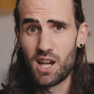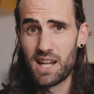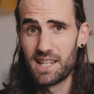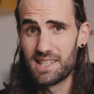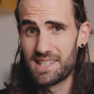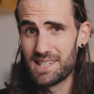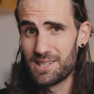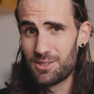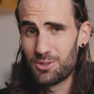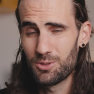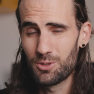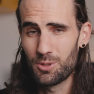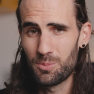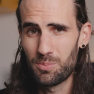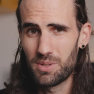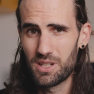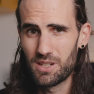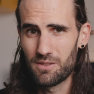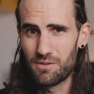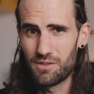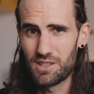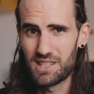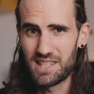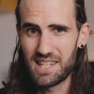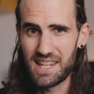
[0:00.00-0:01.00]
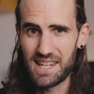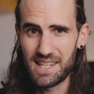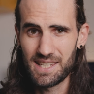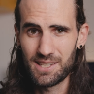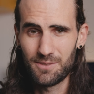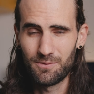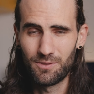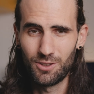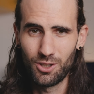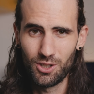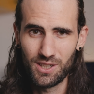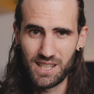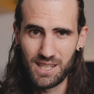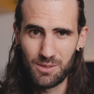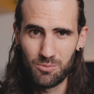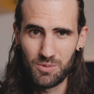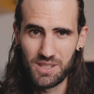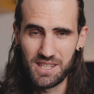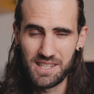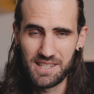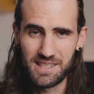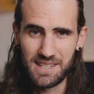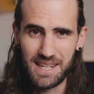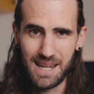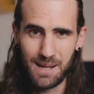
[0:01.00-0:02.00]
I did do a bit of a test vlogging
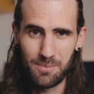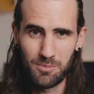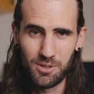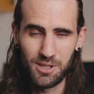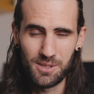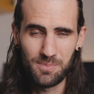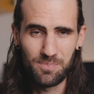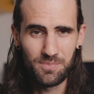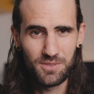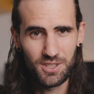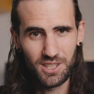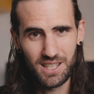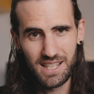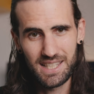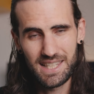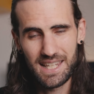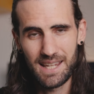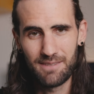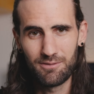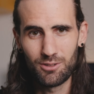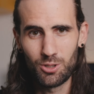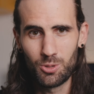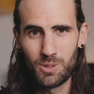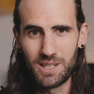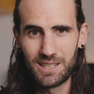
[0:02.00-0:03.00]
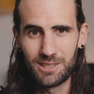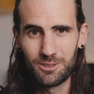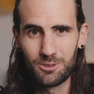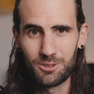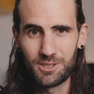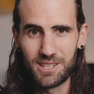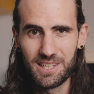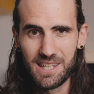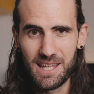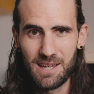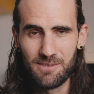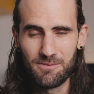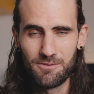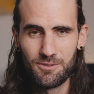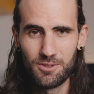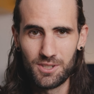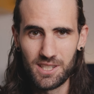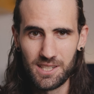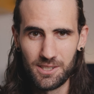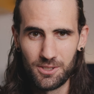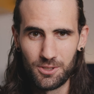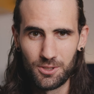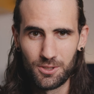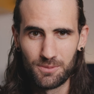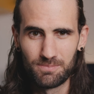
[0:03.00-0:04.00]
with this camera, so let's have a quick look at that
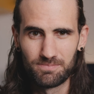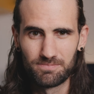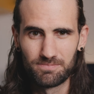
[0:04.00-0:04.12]
footage.